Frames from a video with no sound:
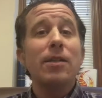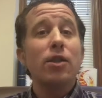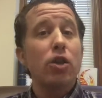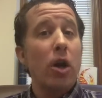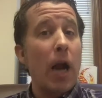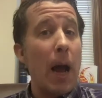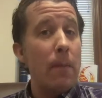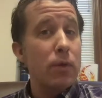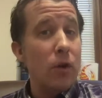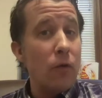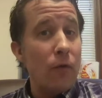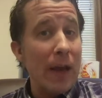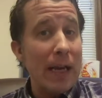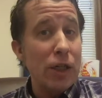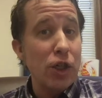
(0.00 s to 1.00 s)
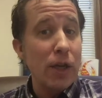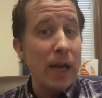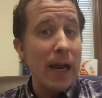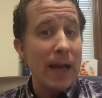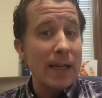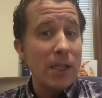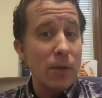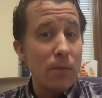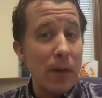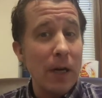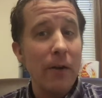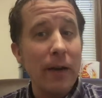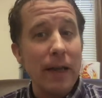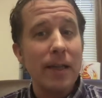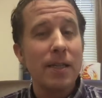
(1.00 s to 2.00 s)
our observation and
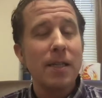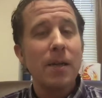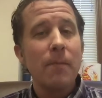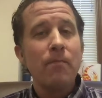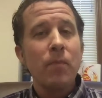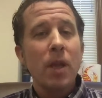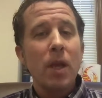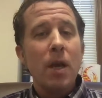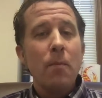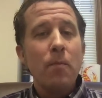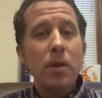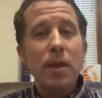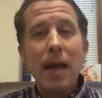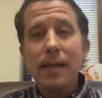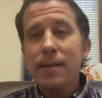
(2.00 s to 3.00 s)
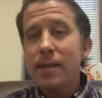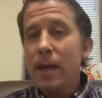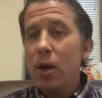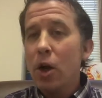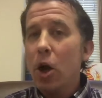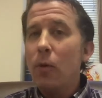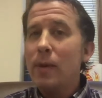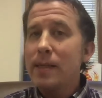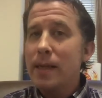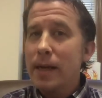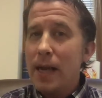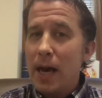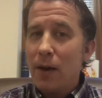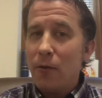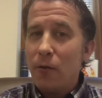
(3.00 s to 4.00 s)
experience, but that's not always
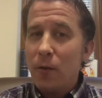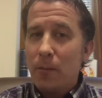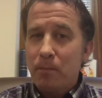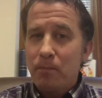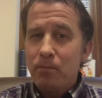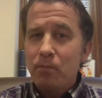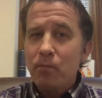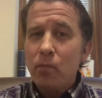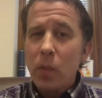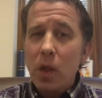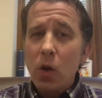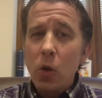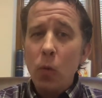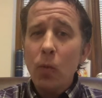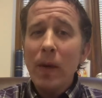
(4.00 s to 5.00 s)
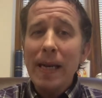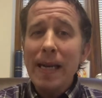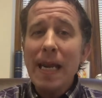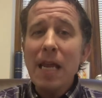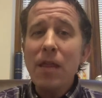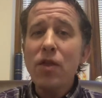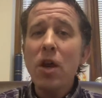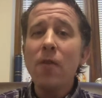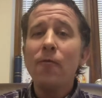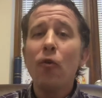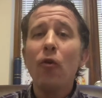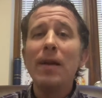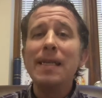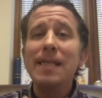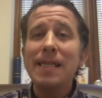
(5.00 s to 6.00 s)
enough. We need,
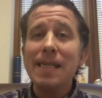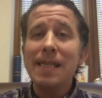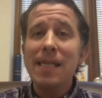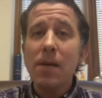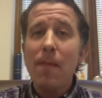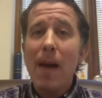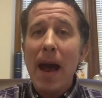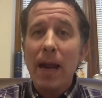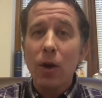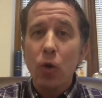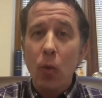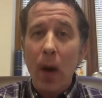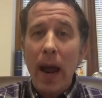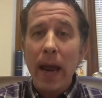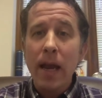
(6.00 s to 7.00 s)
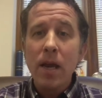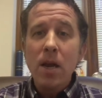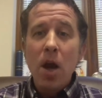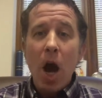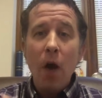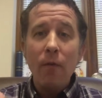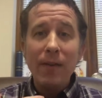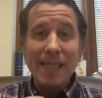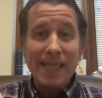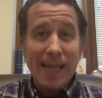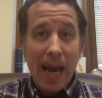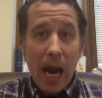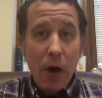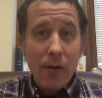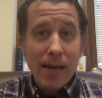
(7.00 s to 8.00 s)
therefore, a systematic way of
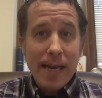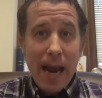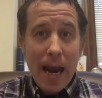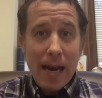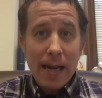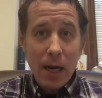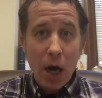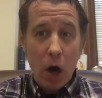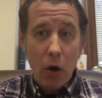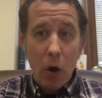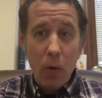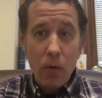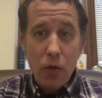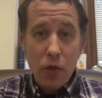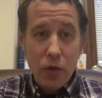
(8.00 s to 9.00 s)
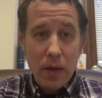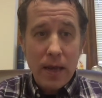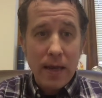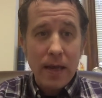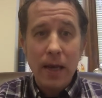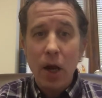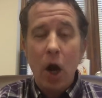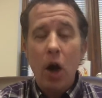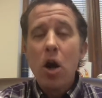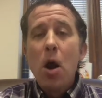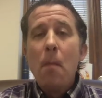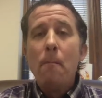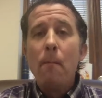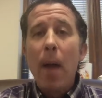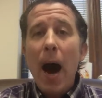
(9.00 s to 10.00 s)
interrogating our own thinking, our
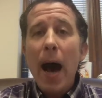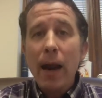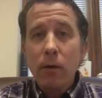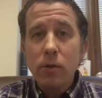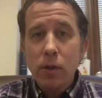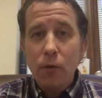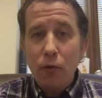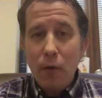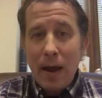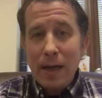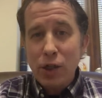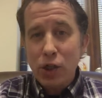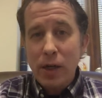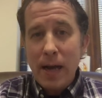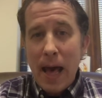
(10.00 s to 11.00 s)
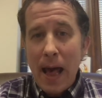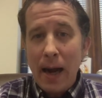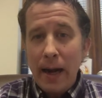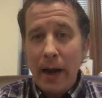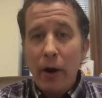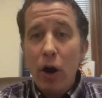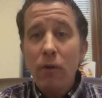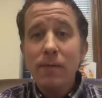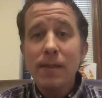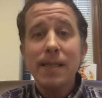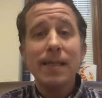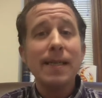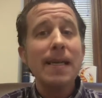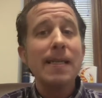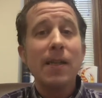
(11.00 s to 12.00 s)
models of rationality, our own
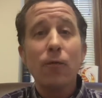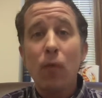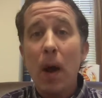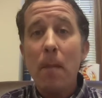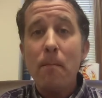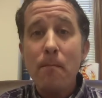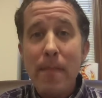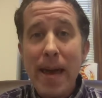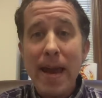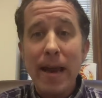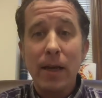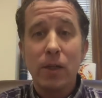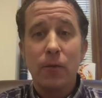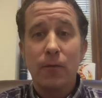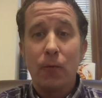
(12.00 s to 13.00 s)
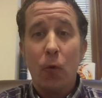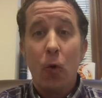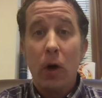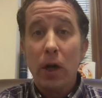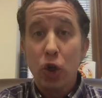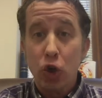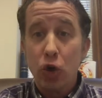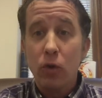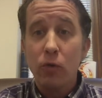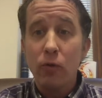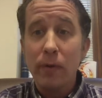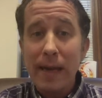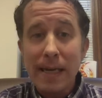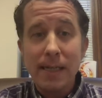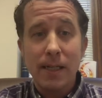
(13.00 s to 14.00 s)
sense of what makes for a good
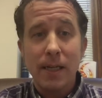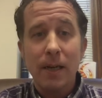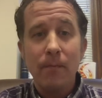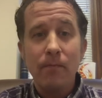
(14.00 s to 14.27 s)
reason.